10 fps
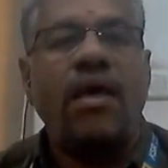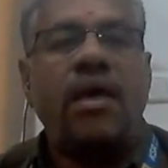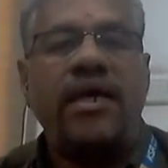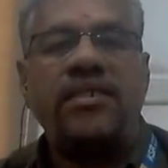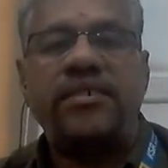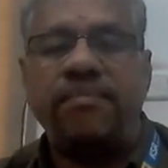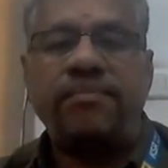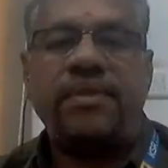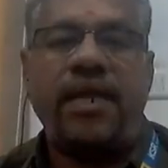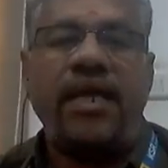In
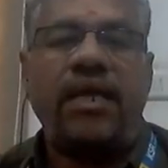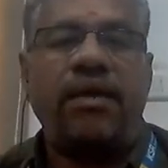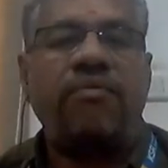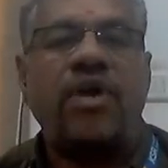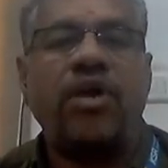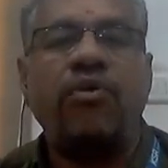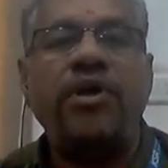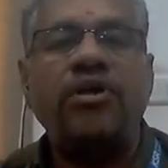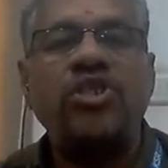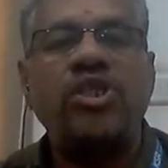step 3, we are
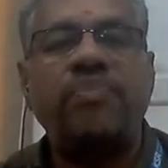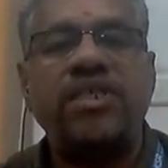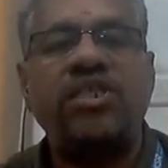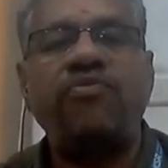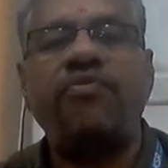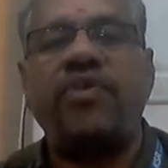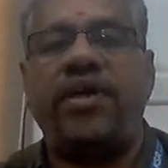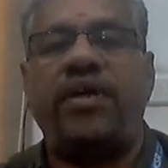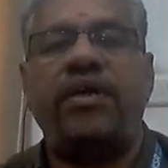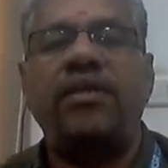going to specify